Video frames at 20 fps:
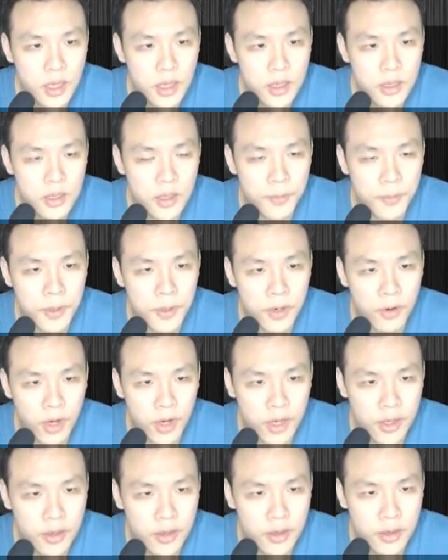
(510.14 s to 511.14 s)
The
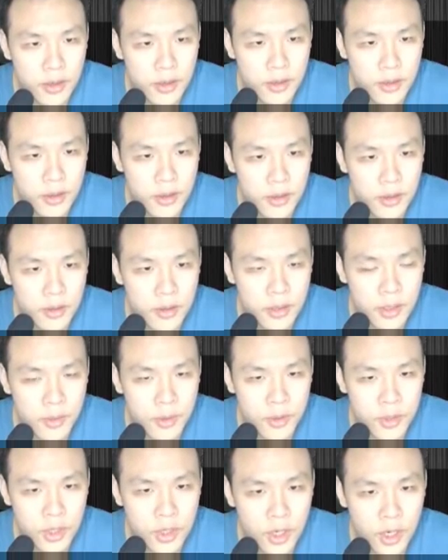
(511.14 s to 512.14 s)
Purette
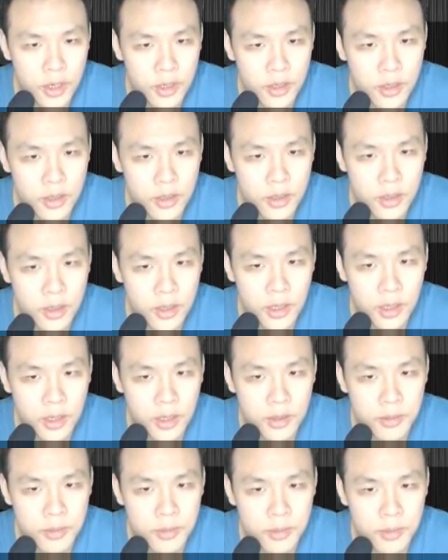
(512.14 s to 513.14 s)
double shot.
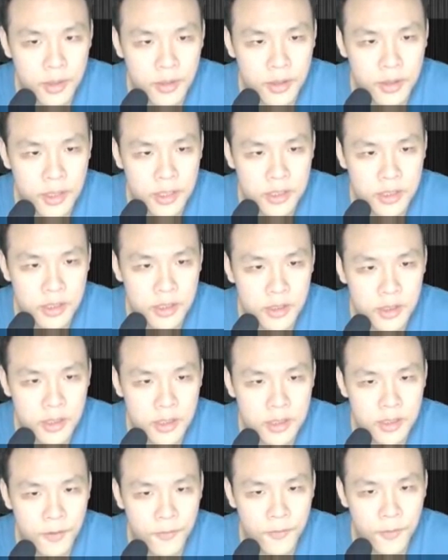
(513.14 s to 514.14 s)
I think this
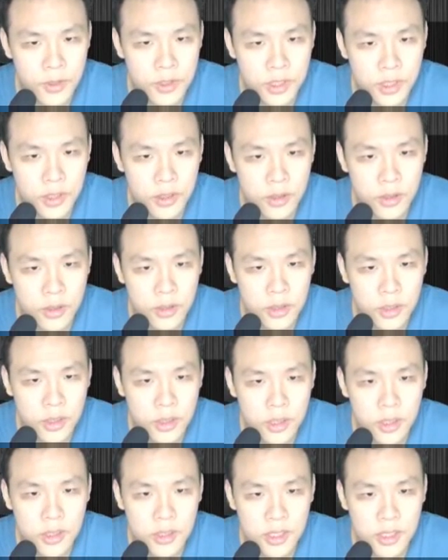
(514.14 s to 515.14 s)
is the first skill.
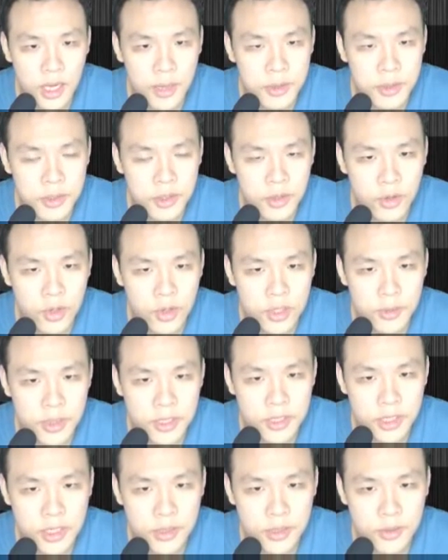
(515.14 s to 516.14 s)
Damage increased by
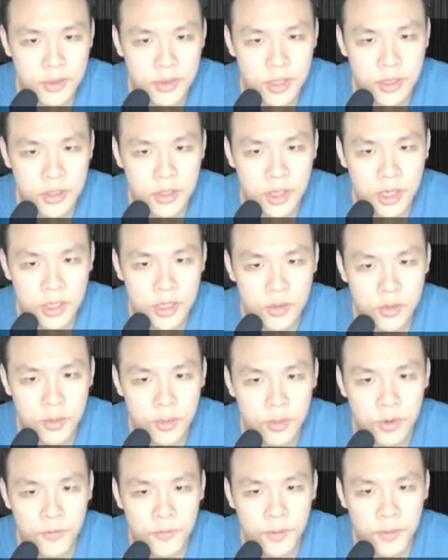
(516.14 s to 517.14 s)
60%. Chance to
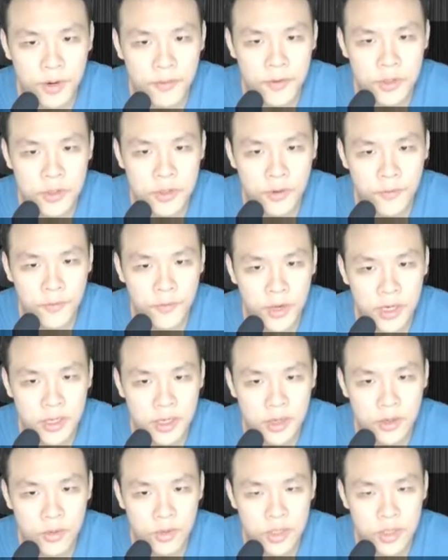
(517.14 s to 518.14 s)
remove beneficial effect
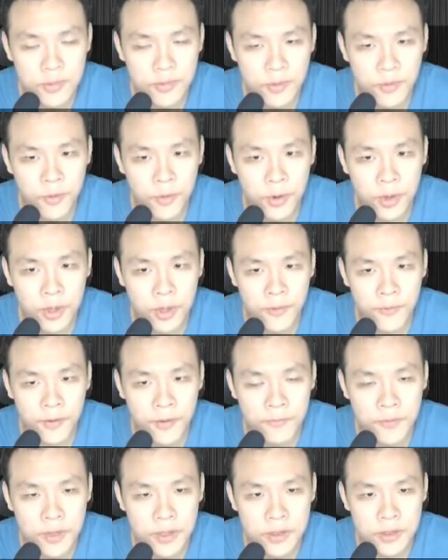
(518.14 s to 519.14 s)
increased from 30 to
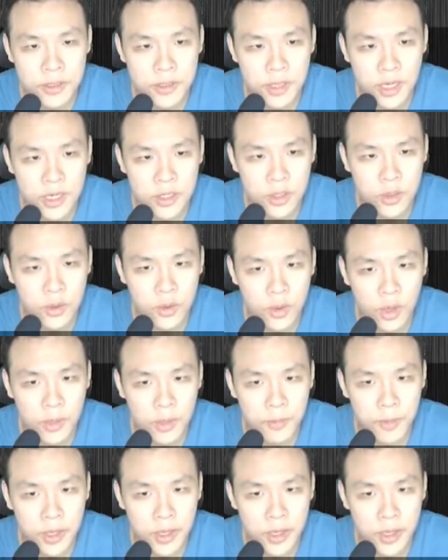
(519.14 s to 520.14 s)
50. This is actually
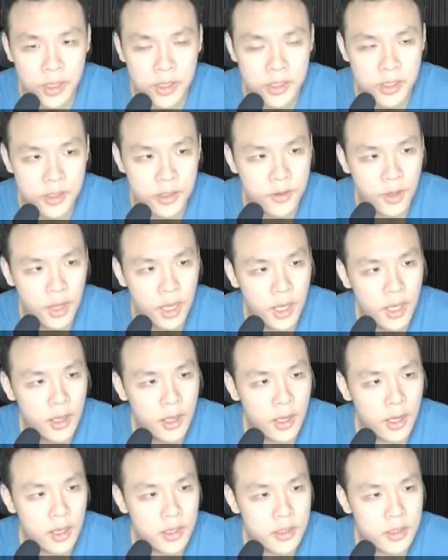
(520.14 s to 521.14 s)
quite big because
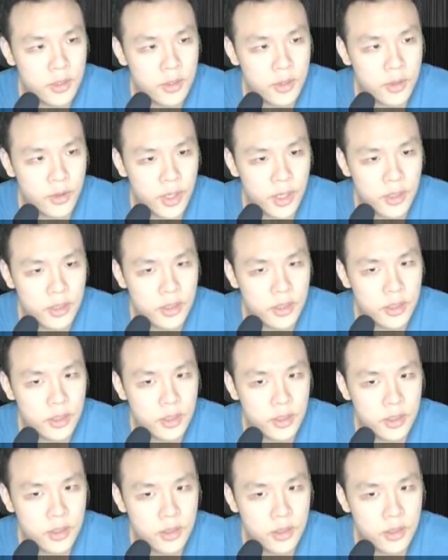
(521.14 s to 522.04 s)
it's 2 hits.